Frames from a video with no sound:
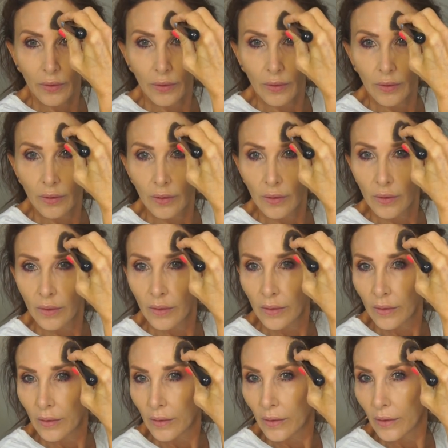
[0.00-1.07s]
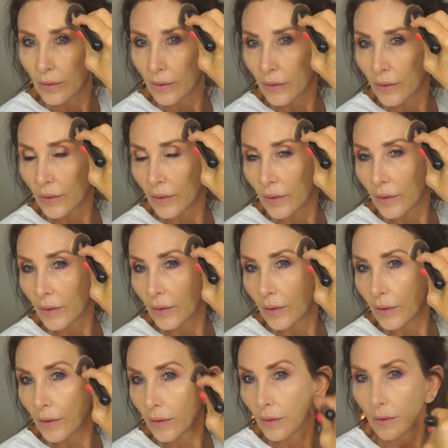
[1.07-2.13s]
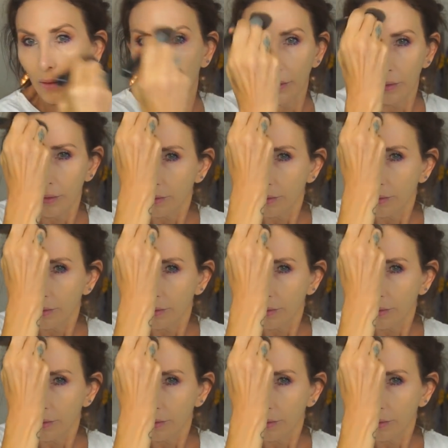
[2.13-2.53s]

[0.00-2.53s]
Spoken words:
[no speech]